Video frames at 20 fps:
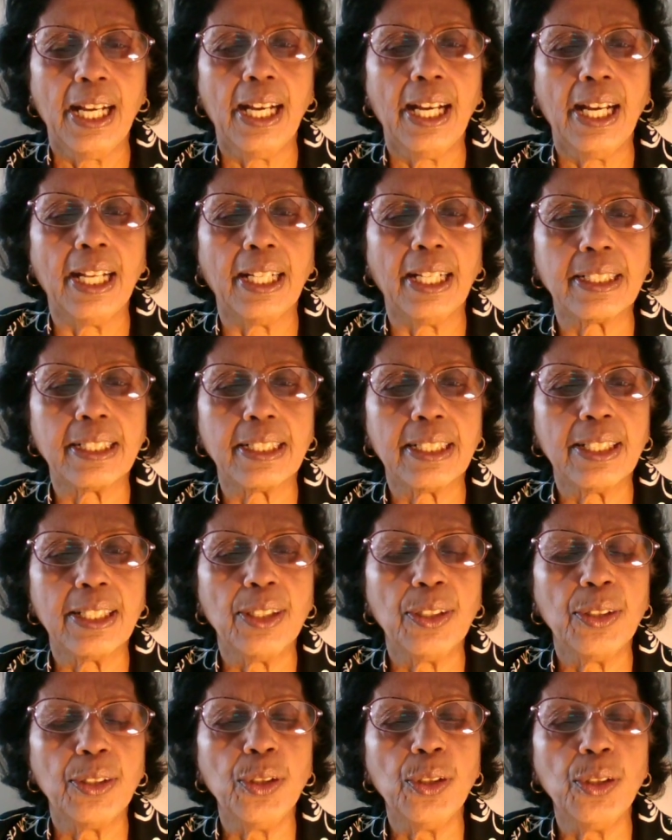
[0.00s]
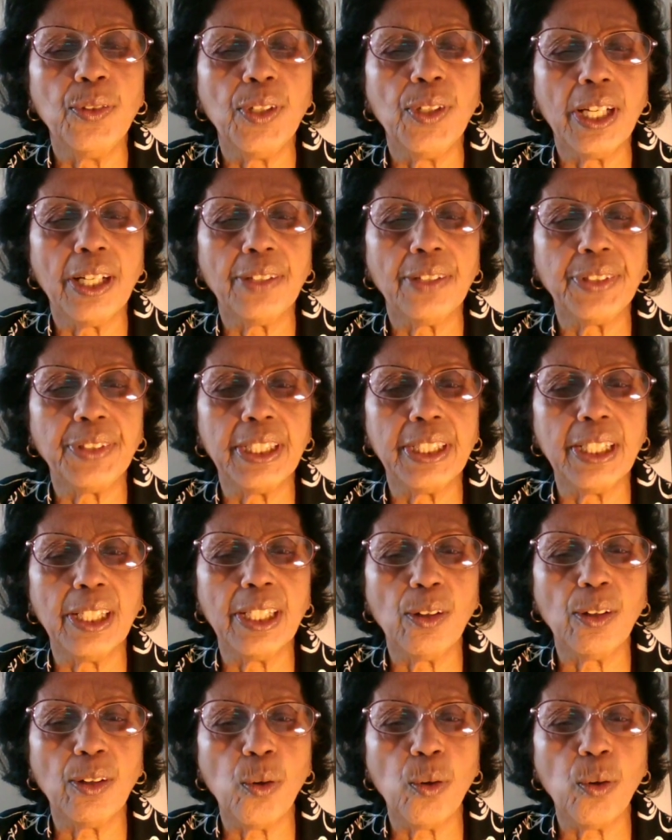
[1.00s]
And you will have to hear